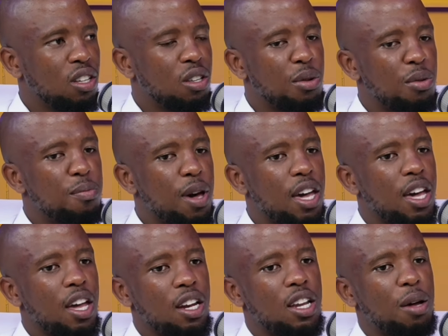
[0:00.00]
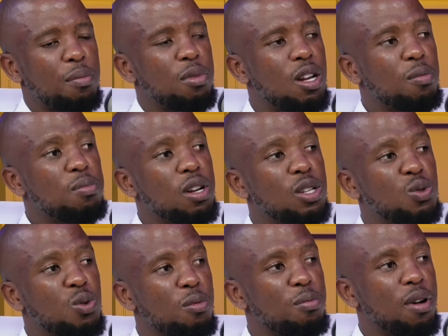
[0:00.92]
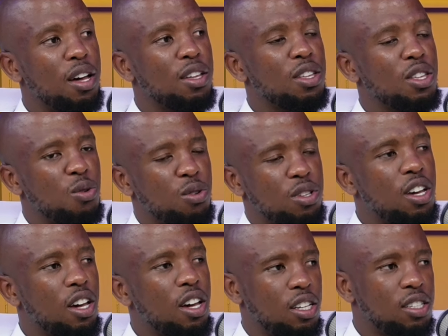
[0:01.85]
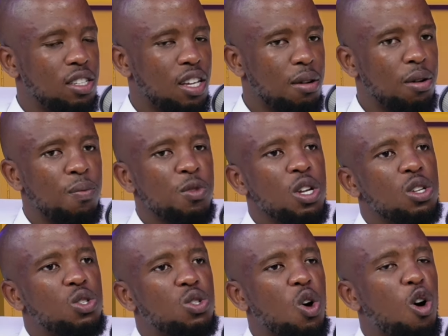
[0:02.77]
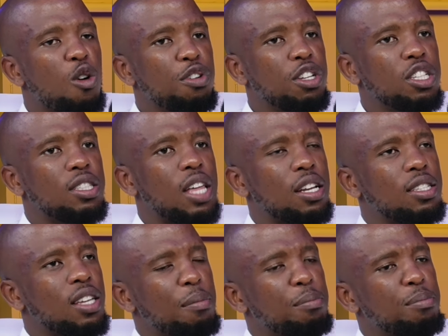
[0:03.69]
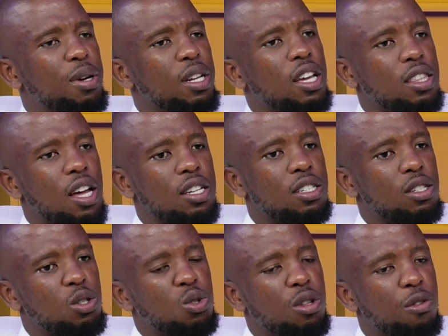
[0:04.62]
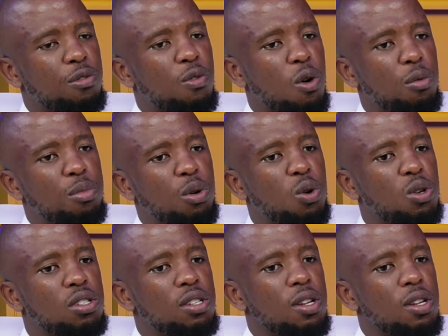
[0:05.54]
you may end you up in a place whereby you, yes. Yeah? Mm. So, of which that is, I'm bringing that to the fore because